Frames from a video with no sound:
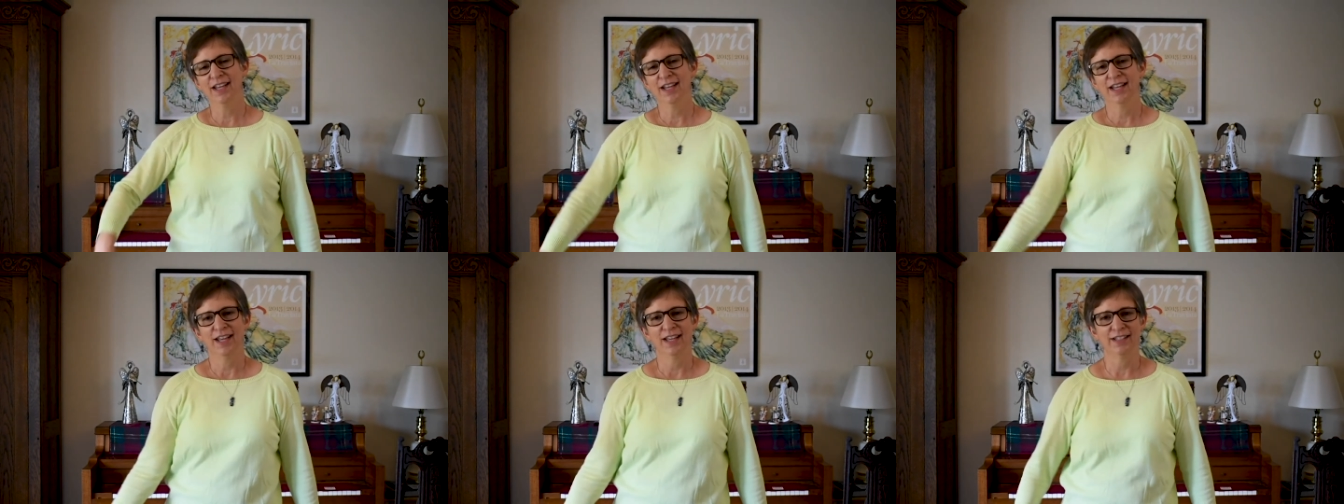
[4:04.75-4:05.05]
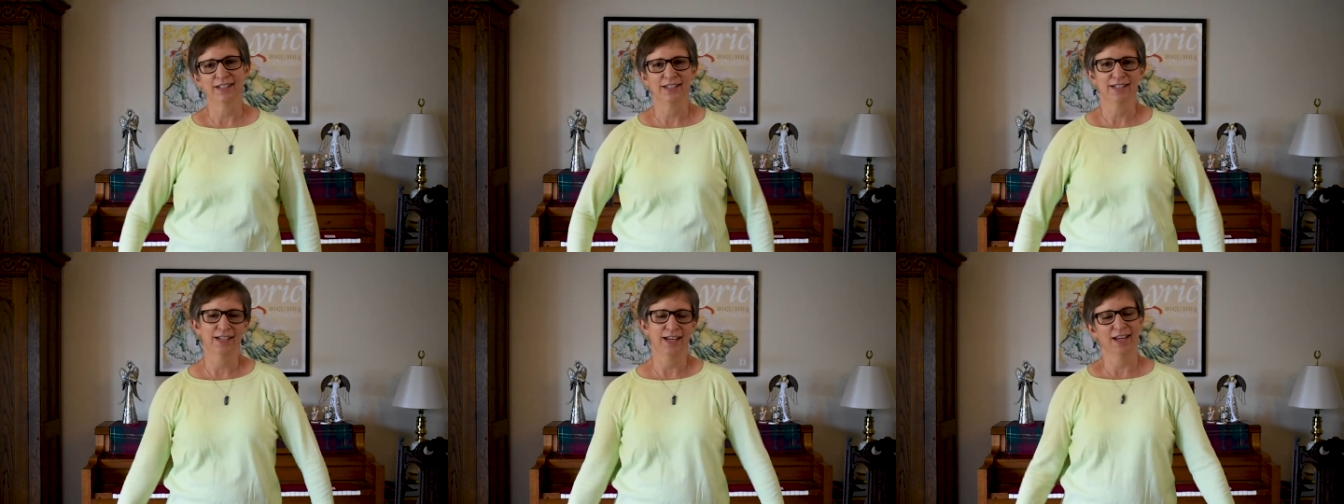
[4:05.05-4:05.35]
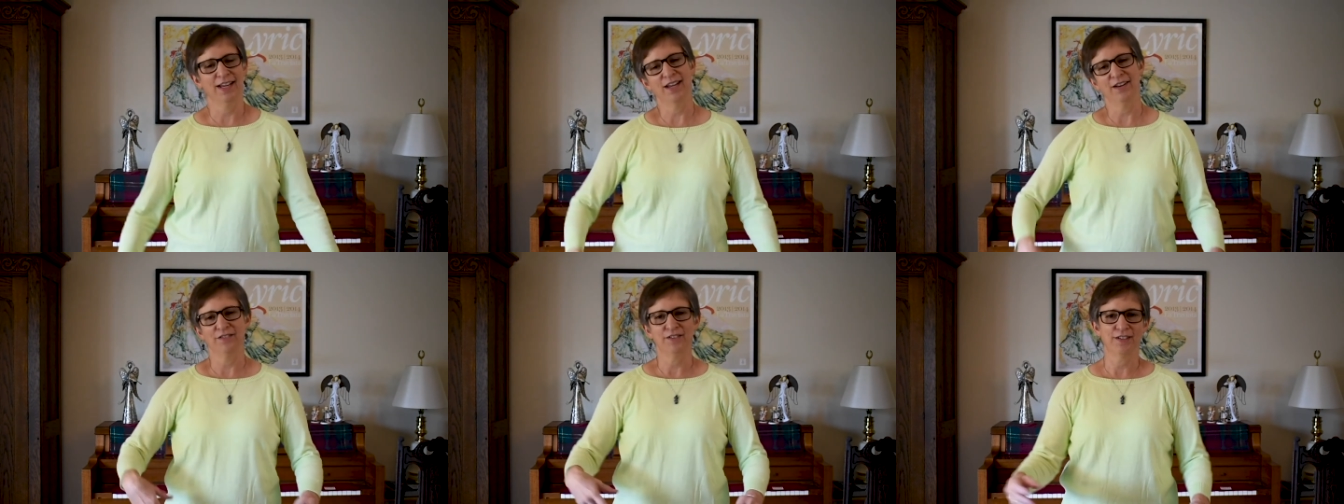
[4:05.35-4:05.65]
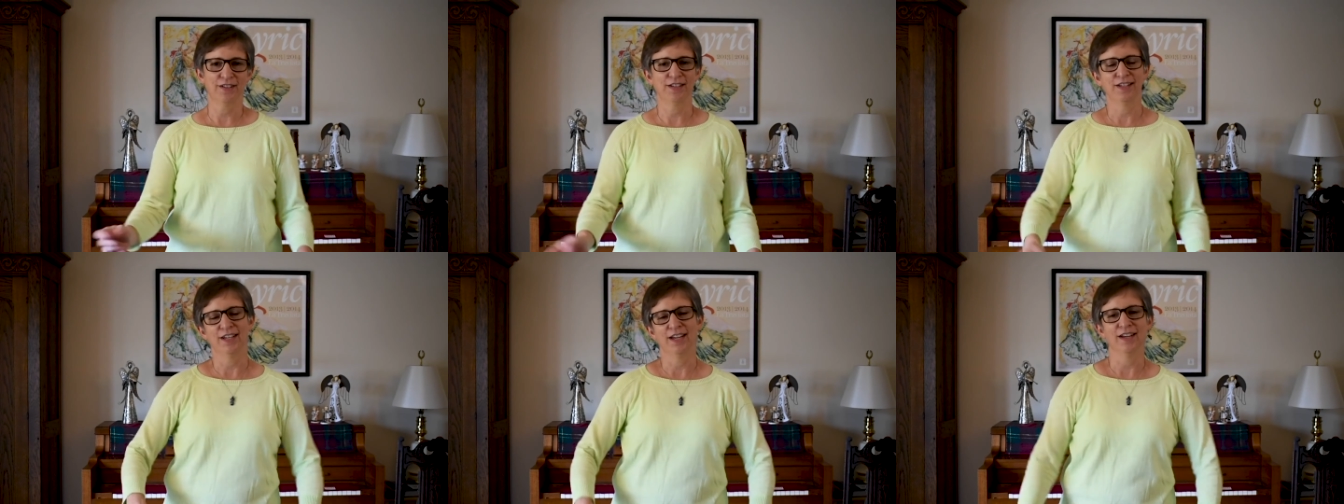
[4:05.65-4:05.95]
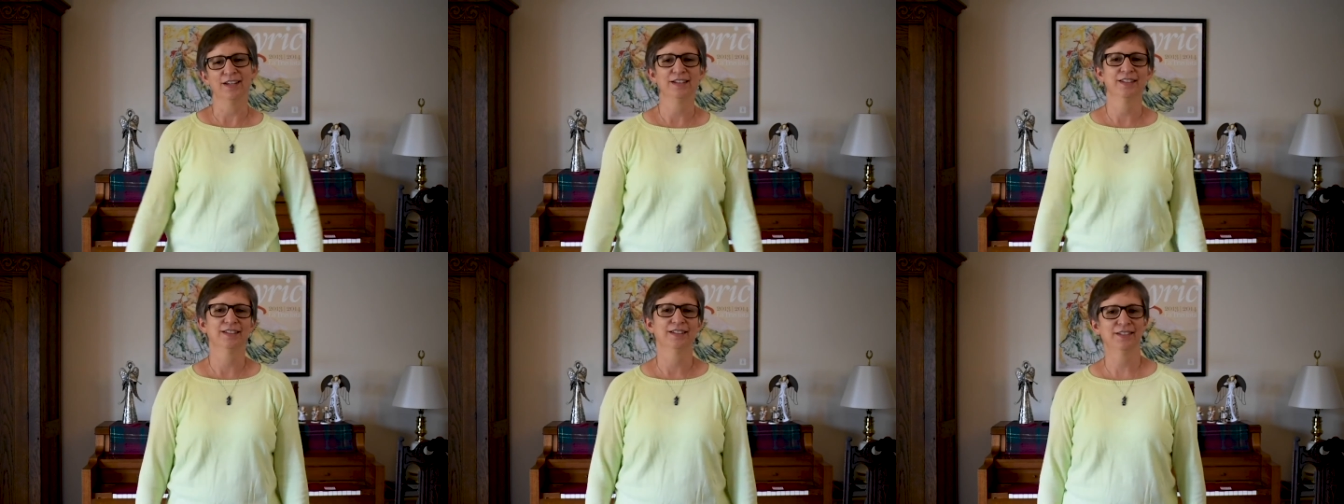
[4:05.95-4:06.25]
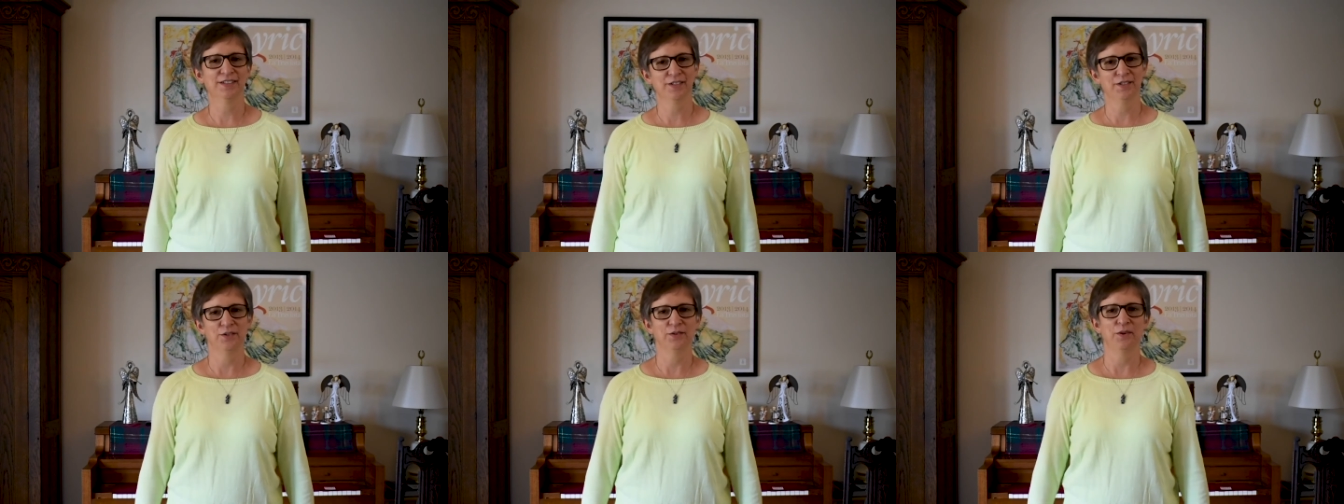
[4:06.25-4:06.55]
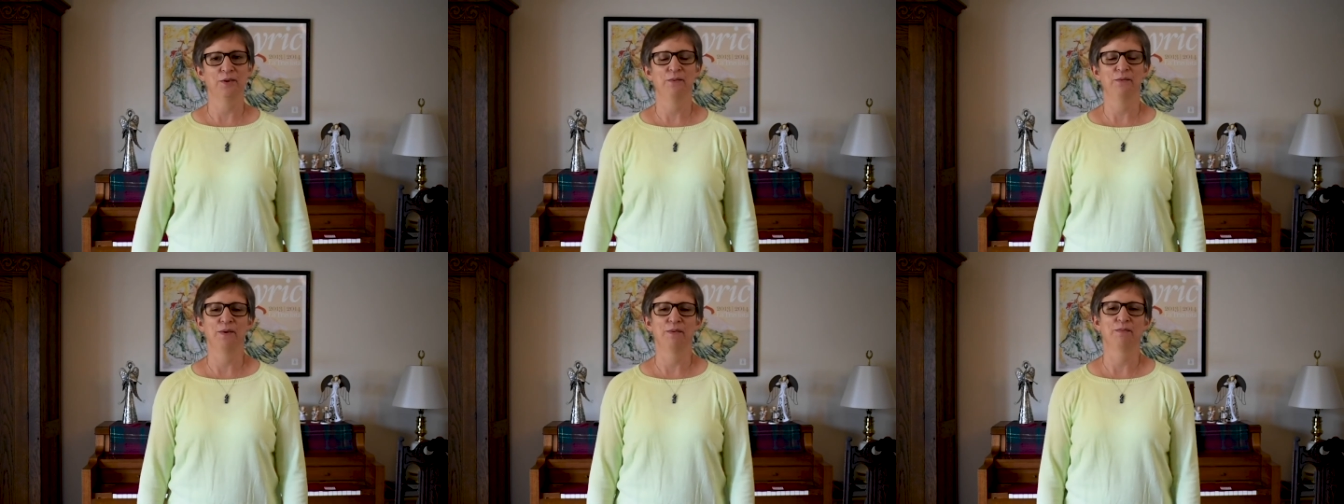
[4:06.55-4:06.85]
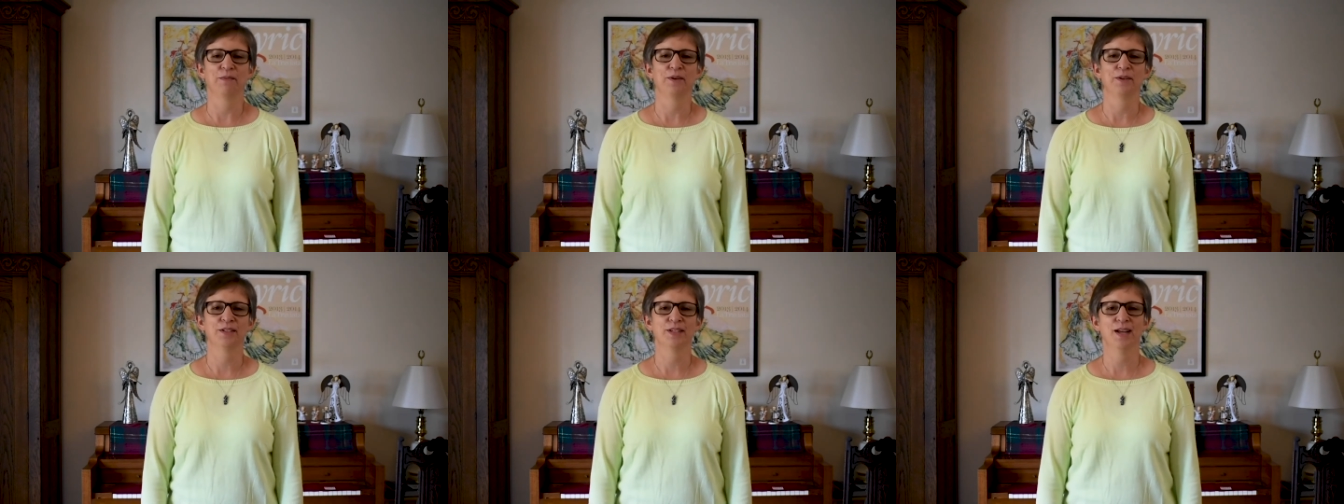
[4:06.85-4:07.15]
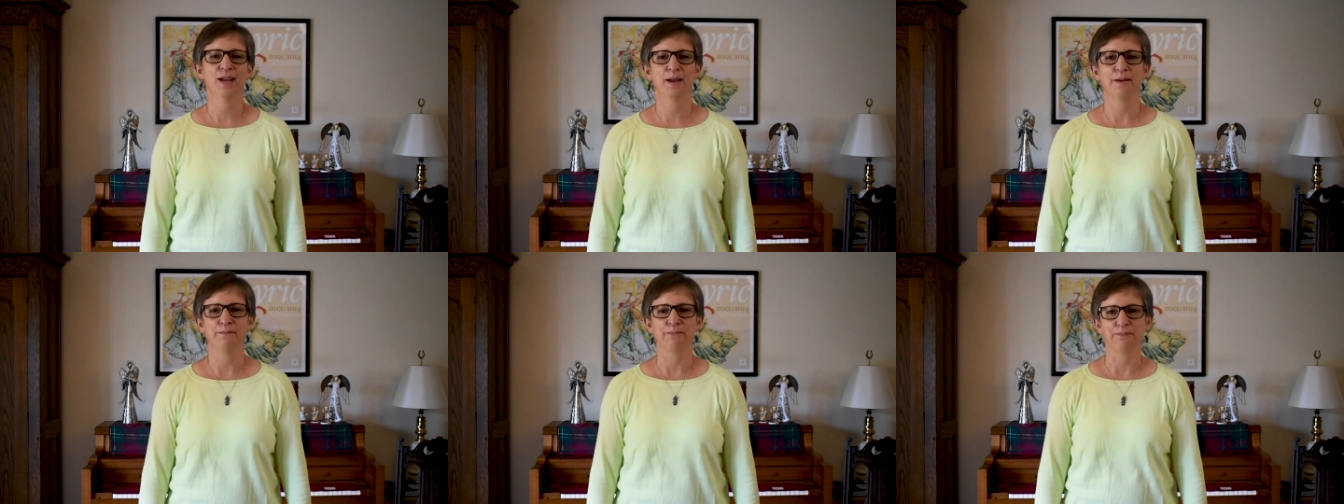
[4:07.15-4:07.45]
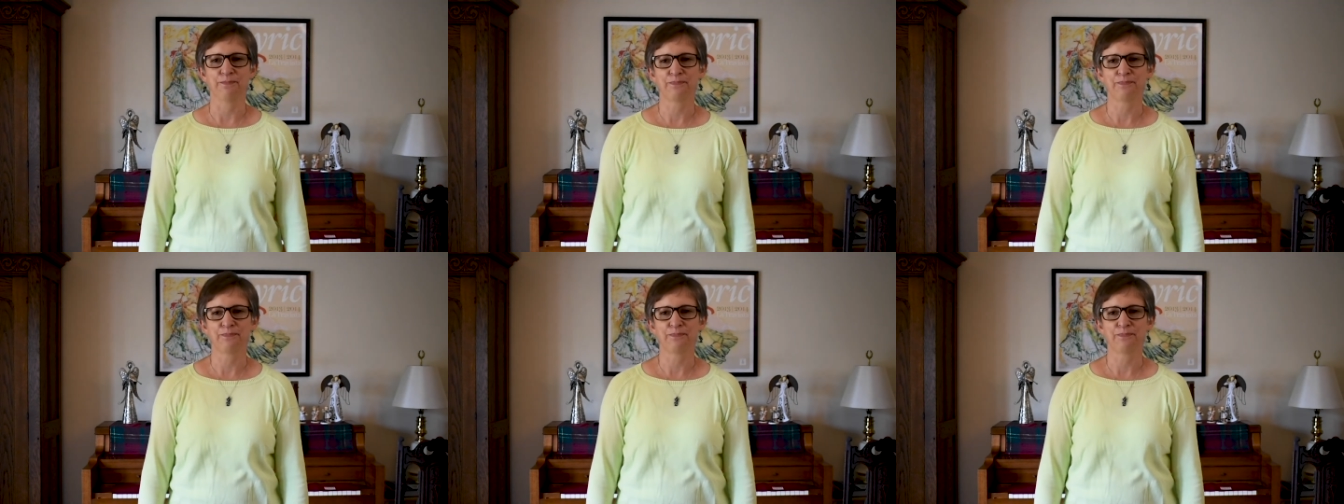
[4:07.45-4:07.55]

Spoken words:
and shake everything out, and let's do it one more time.